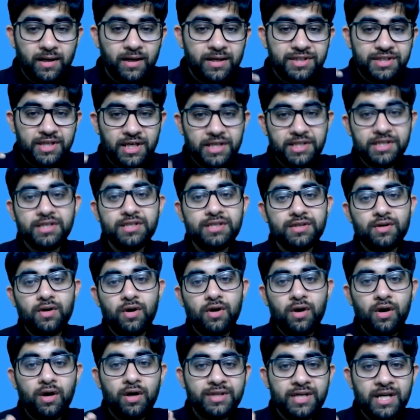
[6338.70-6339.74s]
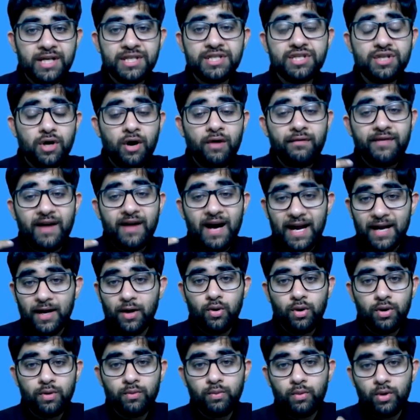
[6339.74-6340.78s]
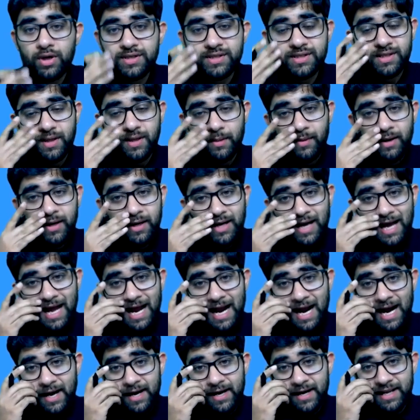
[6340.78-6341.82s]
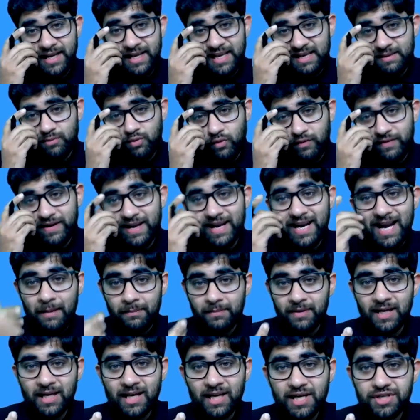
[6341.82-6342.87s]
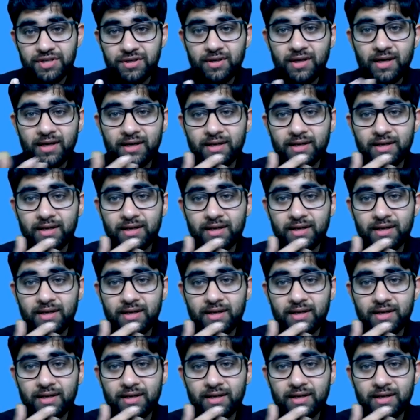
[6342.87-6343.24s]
judge of High Court was summoned and he moved an application